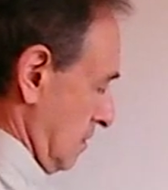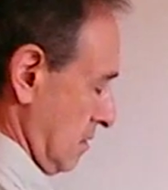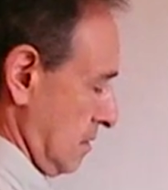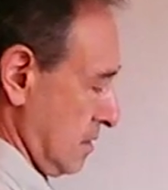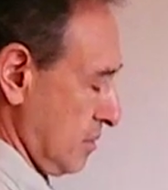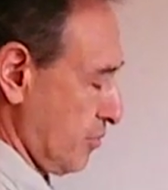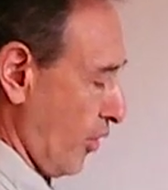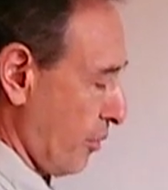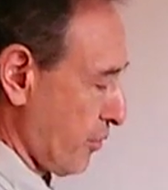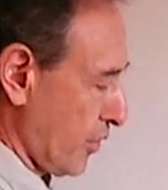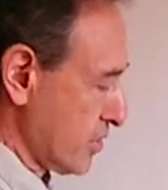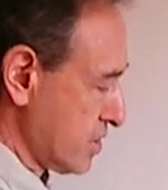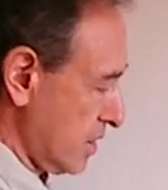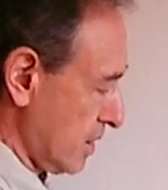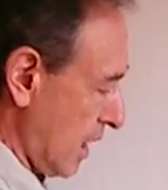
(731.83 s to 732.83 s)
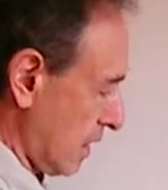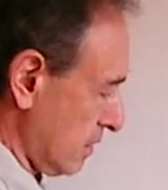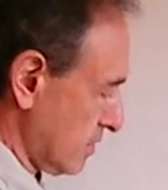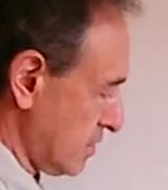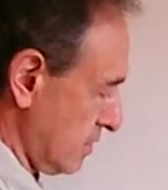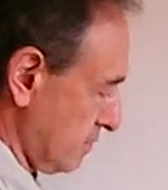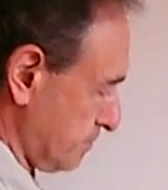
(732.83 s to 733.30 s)
the
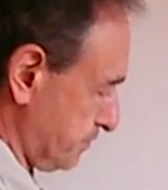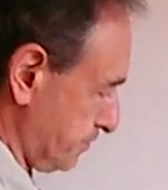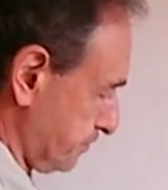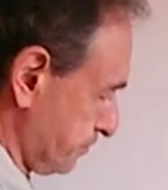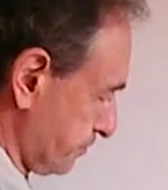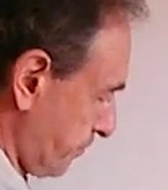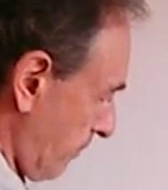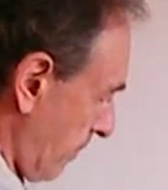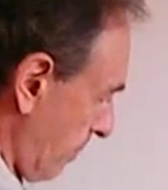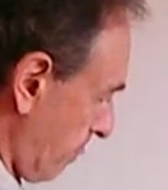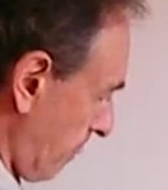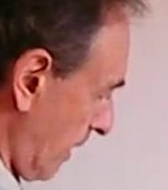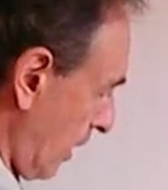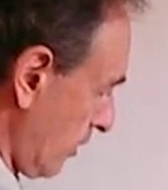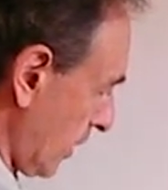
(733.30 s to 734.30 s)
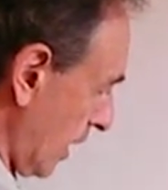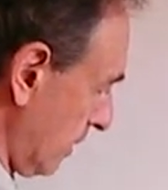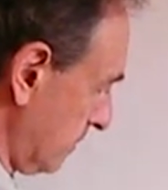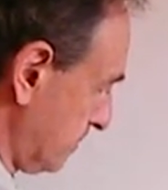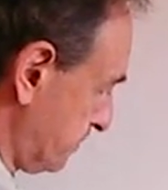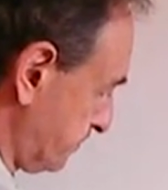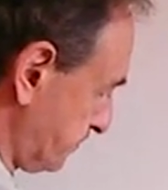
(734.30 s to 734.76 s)
proportionality. Okay.
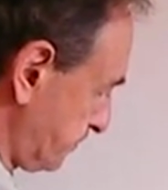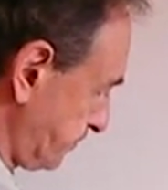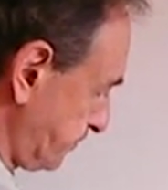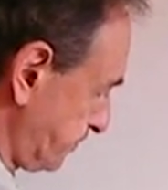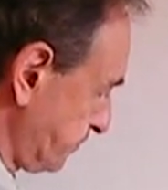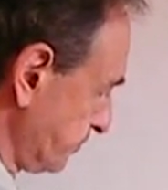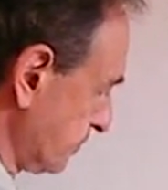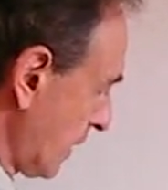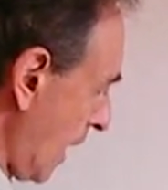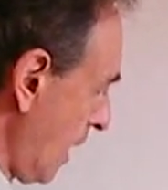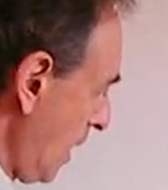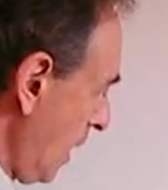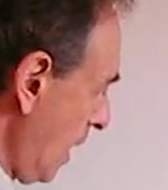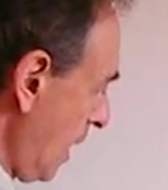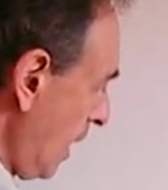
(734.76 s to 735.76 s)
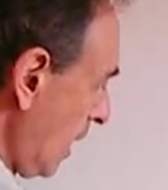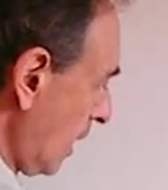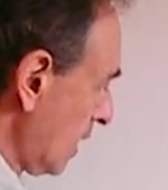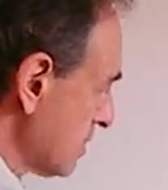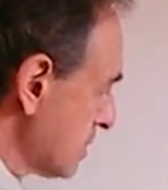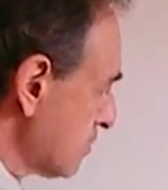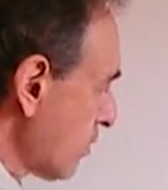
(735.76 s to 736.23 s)

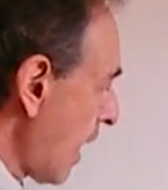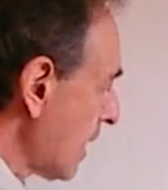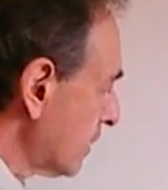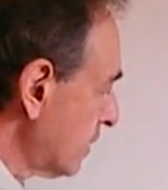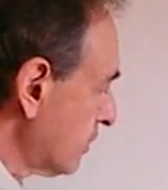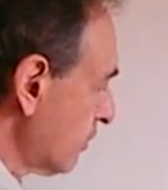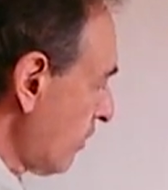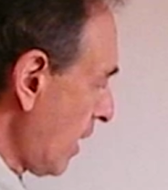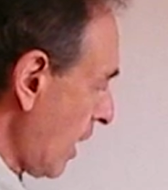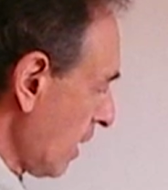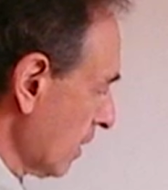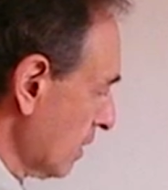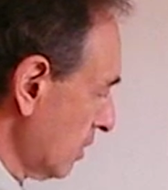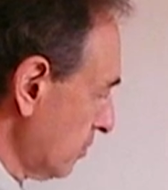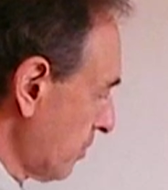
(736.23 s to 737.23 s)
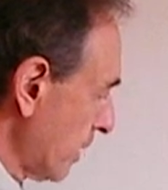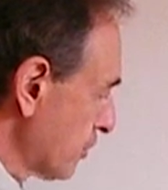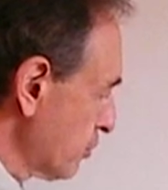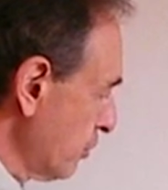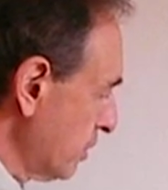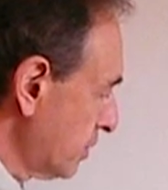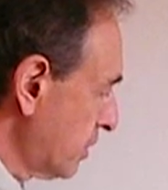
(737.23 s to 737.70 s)
Construct a triangle by
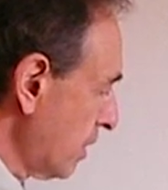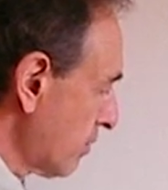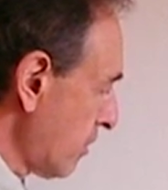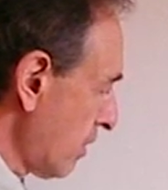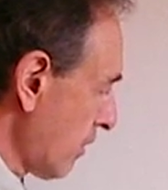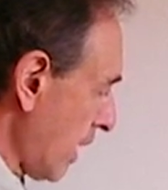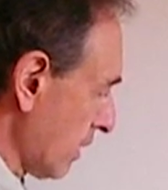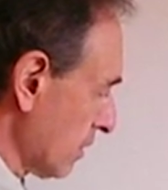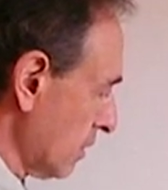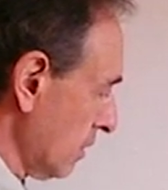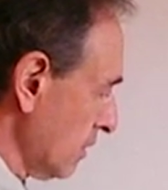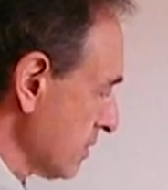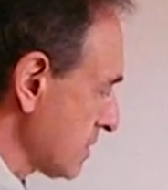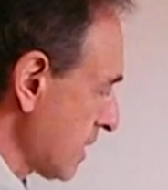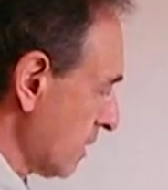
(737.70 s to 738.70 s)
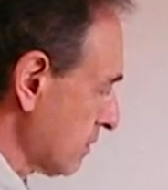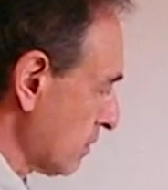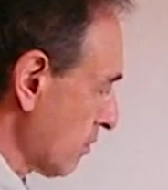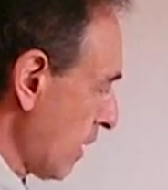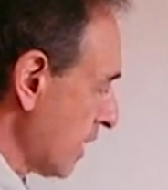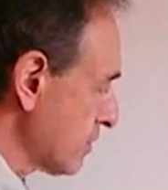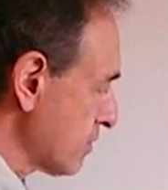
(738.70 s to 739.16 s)
two interior angles and the
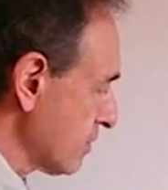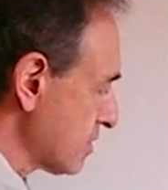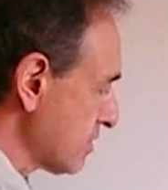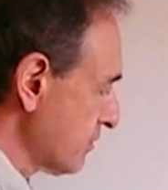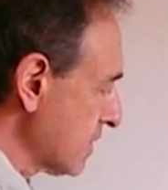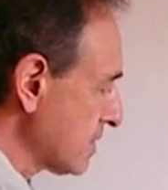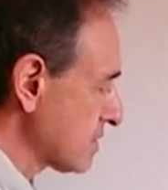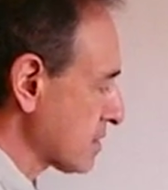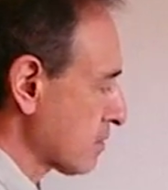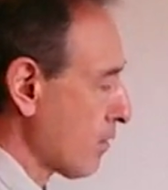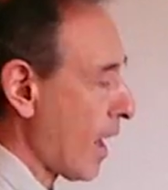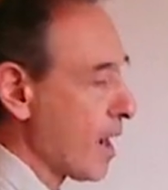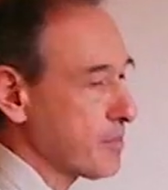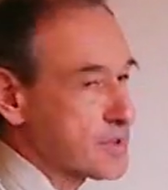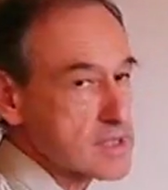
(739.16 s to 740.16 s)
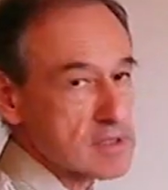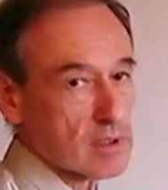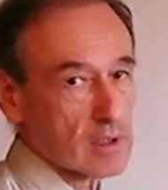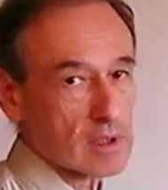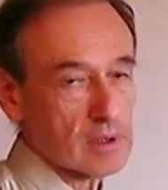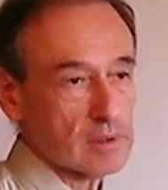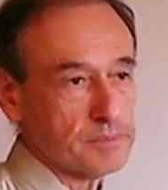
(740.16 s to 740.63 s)
radius of inscribed
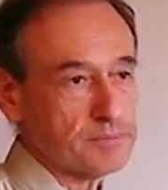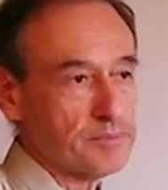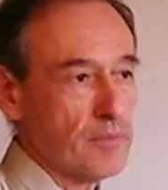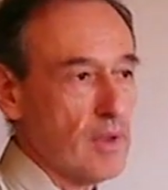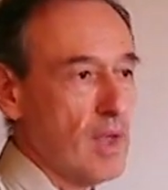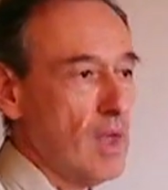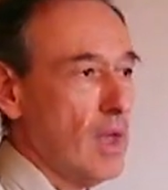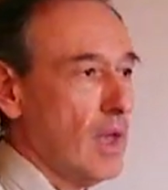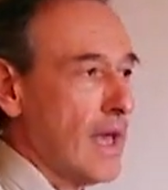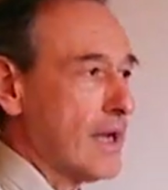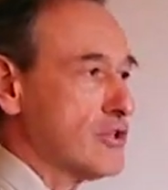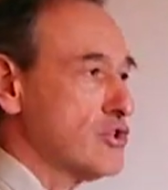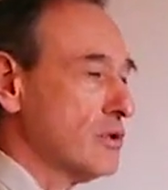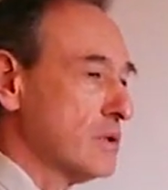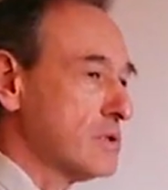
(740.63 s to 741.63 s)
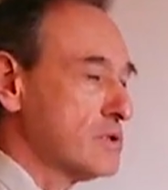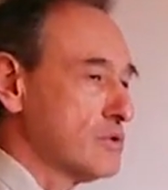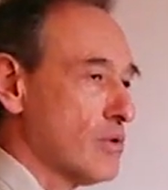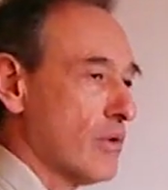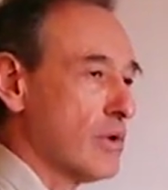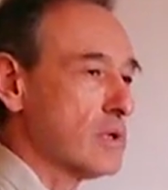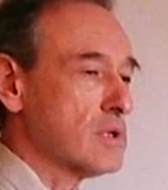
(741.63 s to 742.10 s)
circle. Actually,
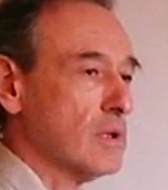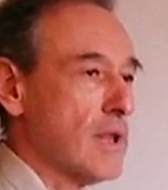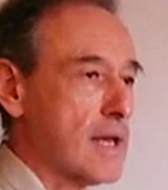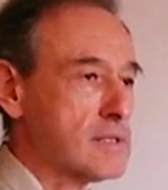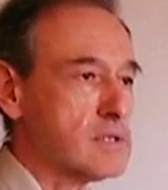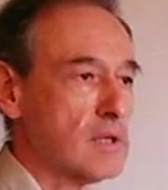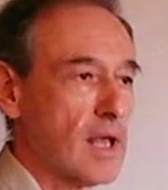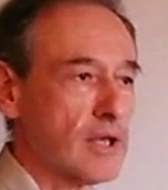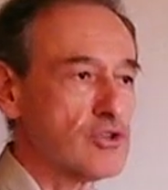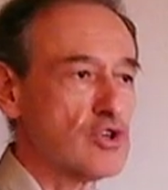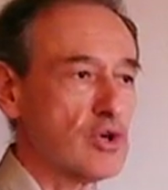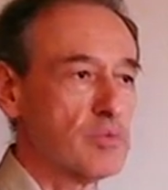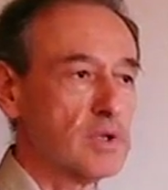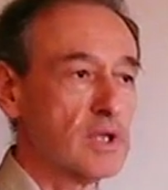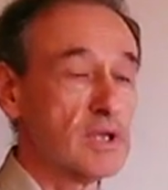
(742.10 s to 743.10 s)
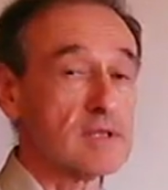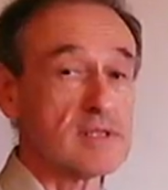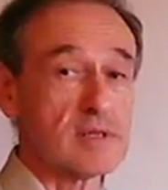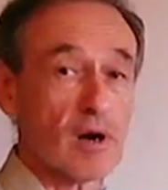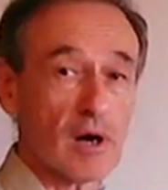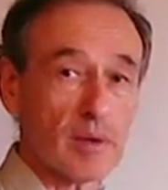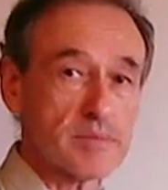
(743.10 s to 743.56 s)
during the last lecture, we did
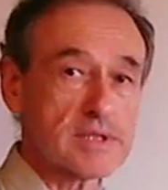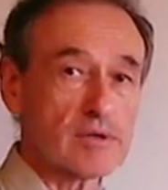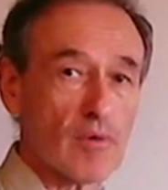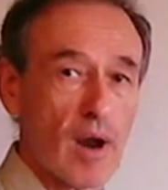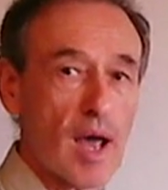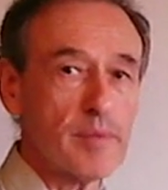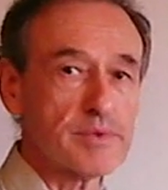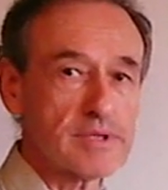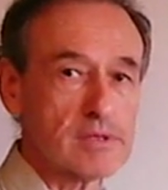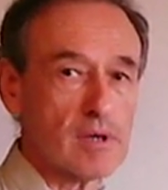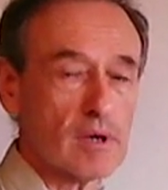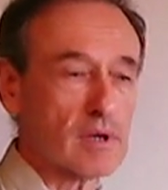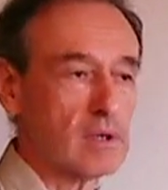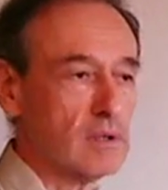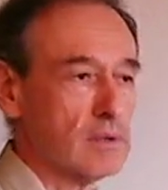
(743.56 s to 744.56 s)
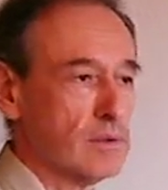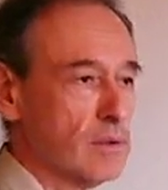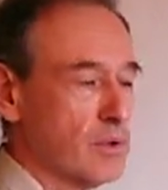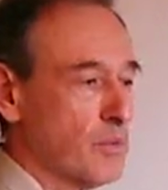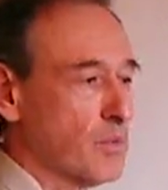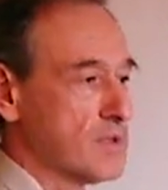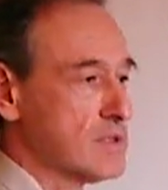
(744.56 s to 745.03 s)
circumscribed circle.
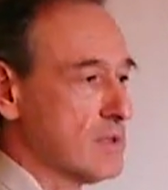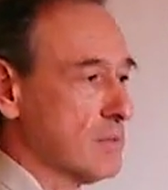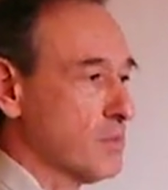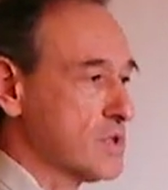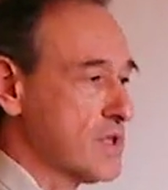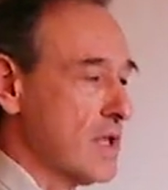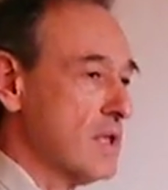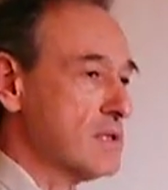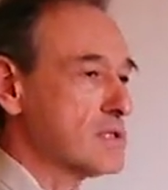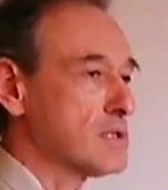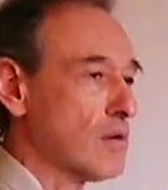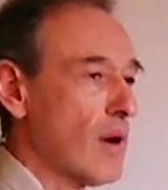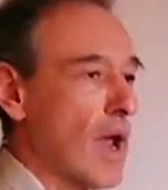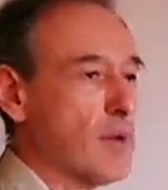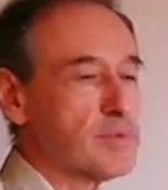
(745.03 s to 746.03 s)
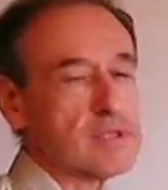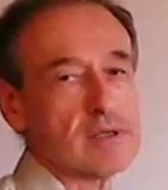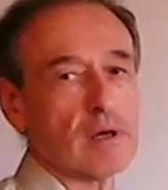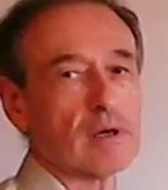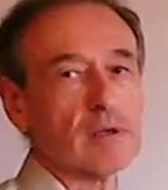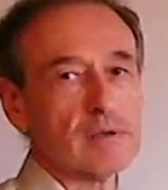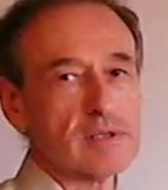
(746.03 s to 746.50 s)
With, with the inscribed
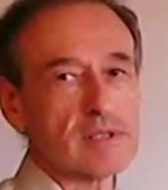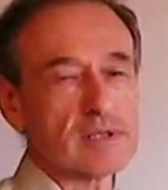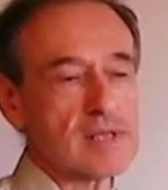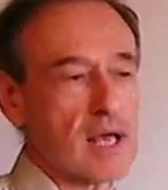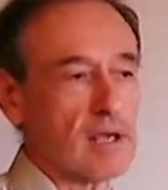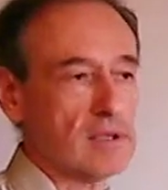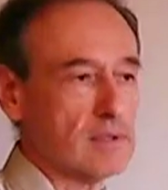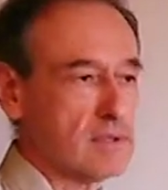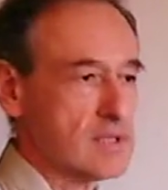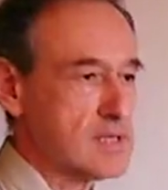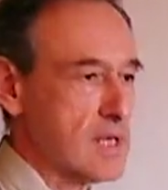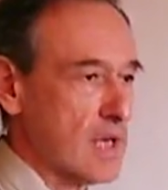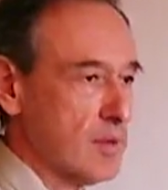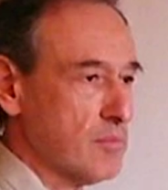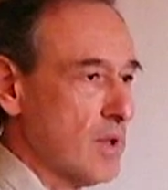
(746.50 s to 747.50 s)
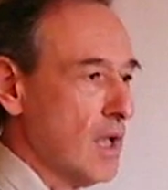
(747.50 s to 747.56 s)
circle is exactly the same.